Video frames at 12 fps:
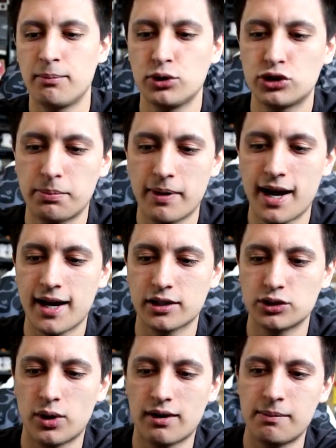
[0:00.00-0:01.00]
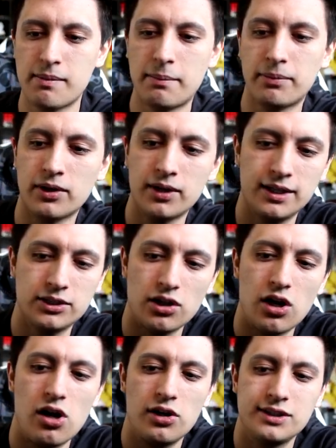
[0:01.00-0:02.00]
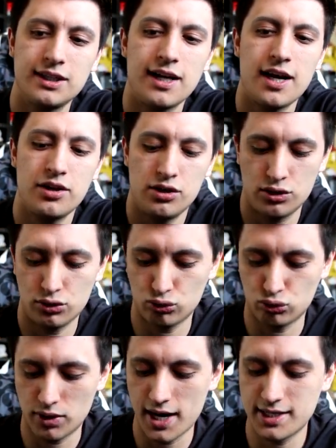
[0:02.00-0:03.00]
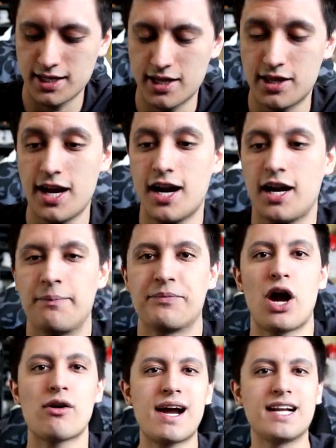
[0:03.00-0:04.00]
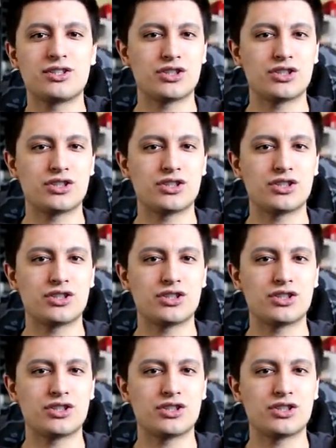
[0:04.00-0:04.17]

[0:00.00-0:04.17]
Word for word: booster pack so I remember it's all together right there. All right,